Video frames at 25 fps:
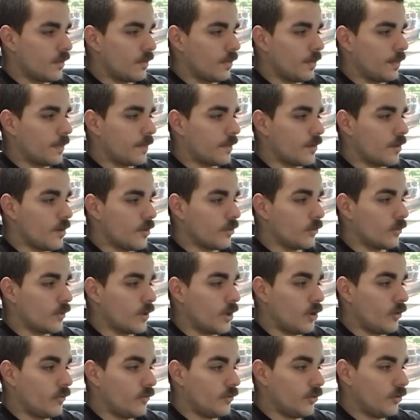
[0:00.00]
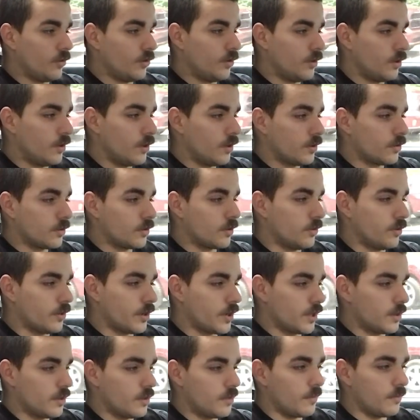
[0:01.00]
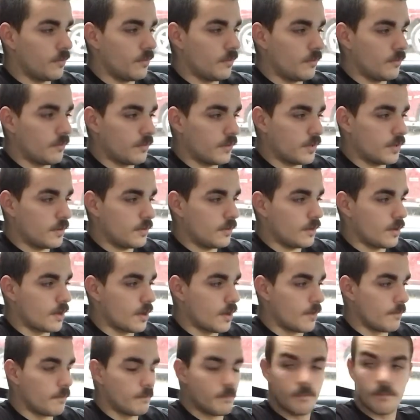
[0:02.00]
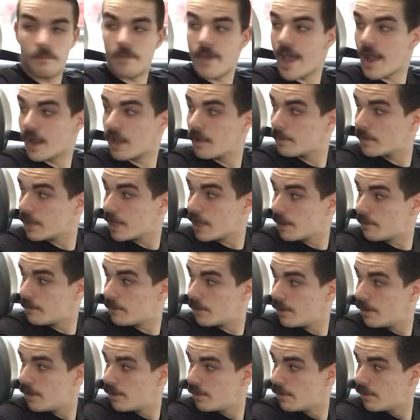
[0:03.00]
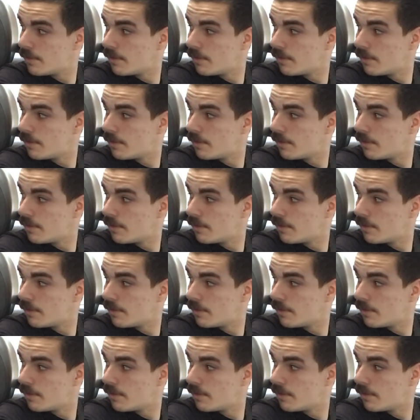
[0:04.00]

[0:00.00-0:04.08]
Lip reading: It's also helpful to look in the backup camera,